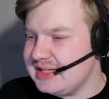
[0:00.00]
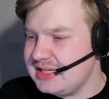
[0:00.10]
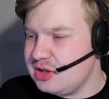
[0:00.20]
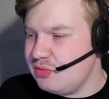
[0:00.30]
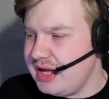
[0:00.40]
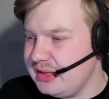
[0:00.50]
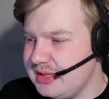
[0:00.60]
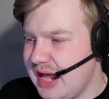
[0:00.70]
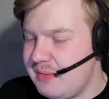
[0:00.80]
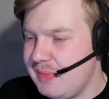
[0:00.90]
It's a real
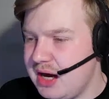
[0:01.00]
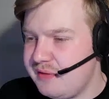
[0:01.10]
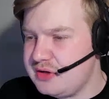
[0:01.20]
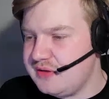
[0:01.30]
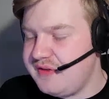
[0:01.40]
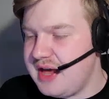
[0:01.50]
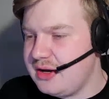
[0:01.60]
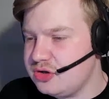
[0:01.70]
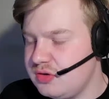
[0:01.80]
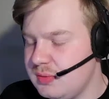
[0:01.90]
nightmare for
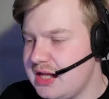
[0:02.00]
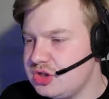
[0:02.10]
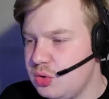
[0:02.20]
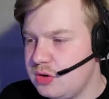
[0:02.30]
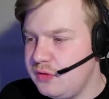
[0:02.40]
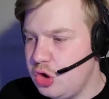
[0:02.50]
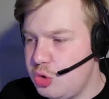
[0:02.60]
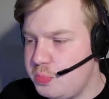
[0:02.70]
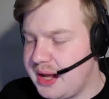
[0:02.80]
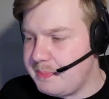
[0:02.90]
defenders from that sort of
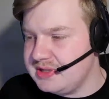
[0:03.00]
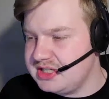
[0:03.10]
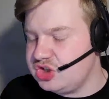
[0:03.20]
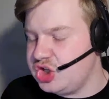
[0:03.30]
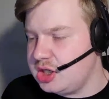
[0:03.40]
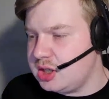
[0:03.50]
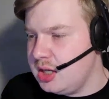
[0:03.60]
looping position